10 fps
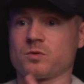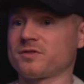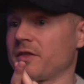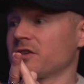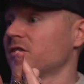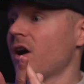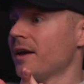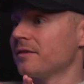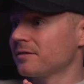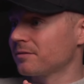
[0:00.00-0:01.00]
say the
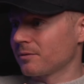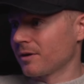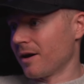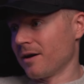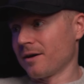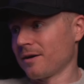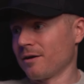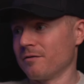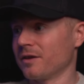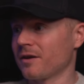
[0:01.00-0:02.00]
size
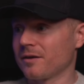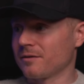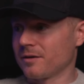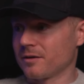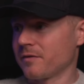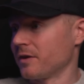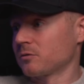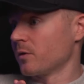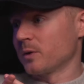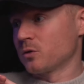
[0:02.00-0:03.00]
of the
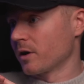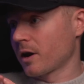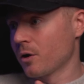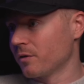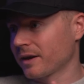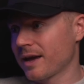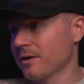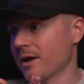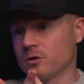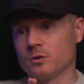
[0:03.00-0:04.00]
if we're talking clothing now,
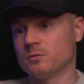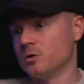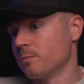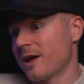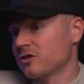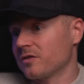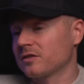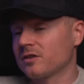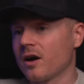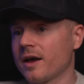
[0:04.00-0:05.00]
you'd mention the
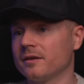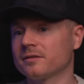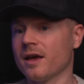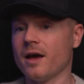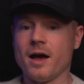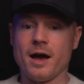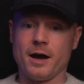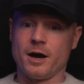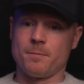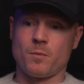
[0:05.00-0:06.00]
size,
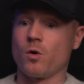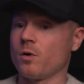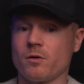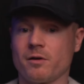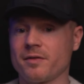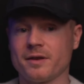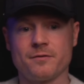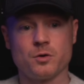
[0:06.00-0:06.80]
or anything.